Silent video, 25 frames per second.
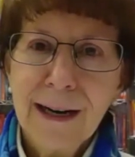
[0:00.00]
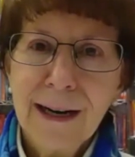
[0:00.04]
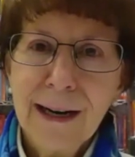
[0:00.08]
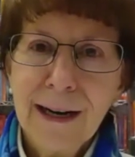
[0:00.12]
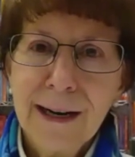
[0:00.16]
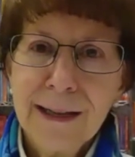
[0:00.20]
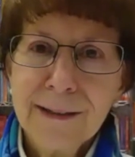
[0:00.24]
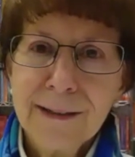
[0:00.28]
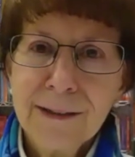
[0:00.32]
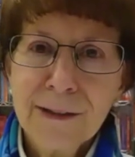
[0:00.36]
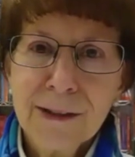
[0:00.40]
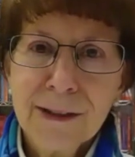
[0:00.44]

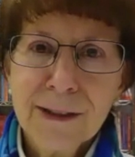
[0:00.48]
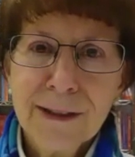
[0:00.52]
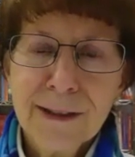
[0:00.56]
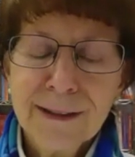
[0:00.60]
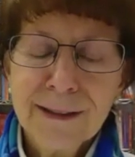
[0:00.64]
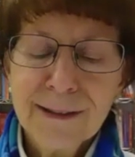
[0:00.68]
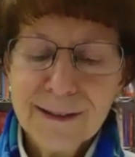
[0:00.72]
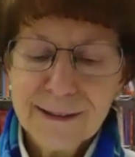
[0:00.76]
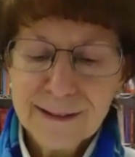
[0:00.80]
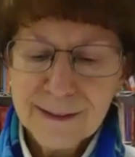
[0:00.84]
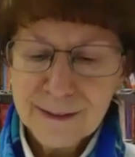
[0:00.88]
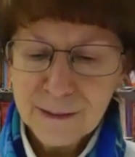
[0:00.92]
I
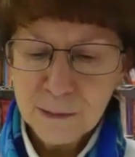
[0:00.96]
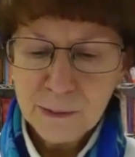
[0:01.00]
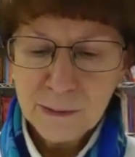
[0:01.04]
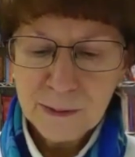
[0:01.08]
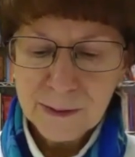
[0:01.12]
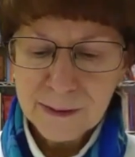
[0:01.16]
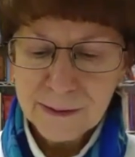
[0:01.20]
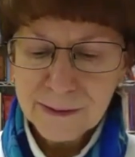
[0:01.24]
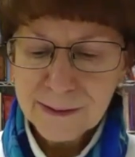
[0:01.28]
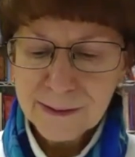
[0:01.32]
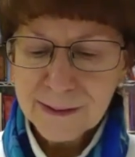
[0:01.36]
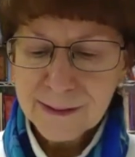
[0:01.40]
just
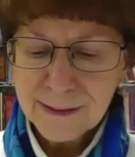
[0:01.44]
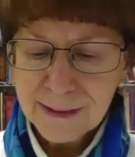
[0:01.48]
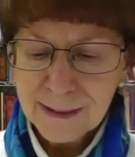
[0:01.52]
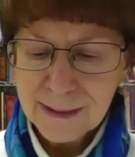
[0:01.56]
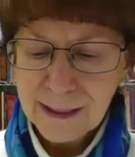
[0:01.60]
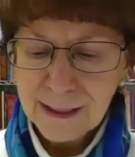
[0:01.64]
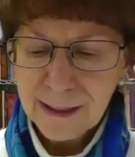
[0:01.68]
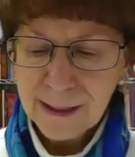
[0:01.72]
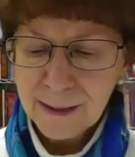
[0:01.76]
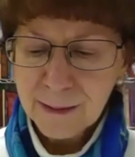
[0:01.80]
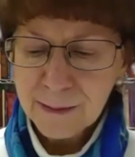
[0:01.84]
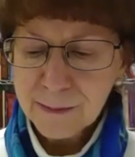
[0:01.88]
was,
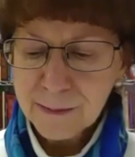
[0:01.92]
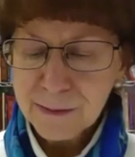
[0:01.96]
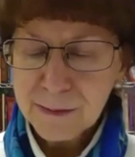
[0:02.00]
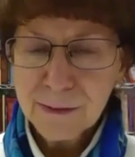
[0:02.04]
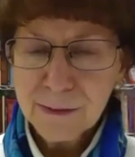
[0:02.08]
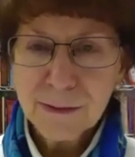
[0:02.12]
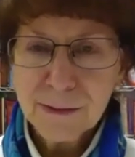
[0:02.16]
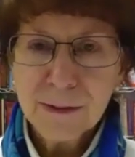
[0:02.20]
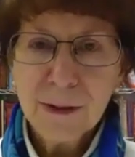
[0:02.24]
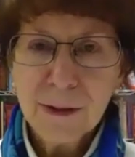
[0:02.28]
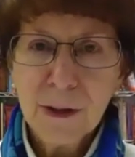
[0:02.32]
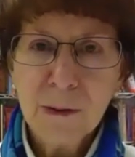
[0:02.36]
I was
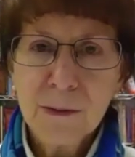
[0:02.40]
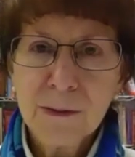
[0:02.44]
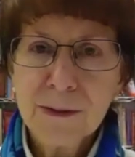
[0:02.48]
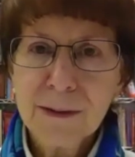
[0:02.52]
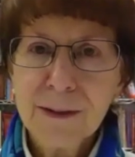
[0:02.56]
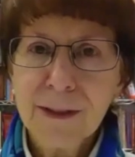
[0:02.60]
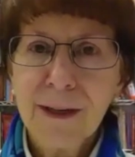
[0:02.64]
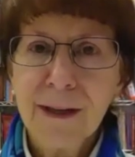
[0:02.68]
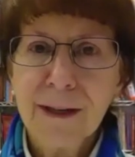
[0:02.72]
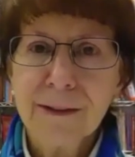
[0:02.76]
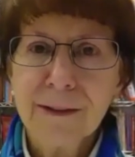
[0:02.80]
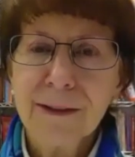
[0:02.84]
so
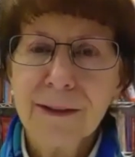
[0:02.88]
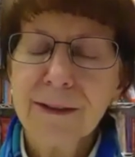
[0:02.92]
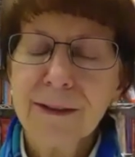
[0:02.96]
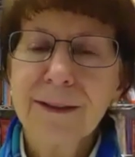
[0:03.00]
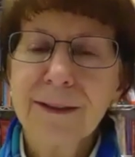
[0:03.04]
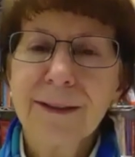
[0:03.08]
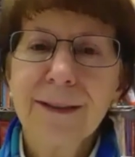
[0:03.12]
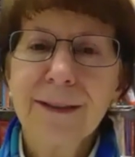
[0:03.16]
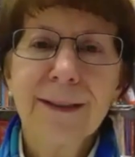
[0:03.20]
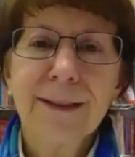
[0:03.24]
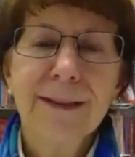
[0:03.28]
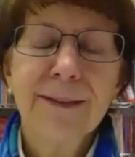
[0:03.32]

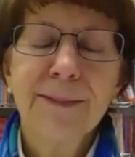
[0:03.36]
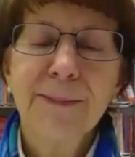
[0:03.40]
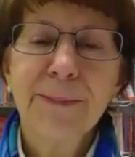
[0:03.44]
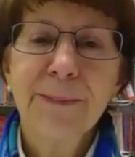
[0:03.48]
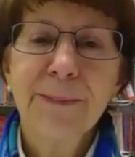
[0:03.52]
touched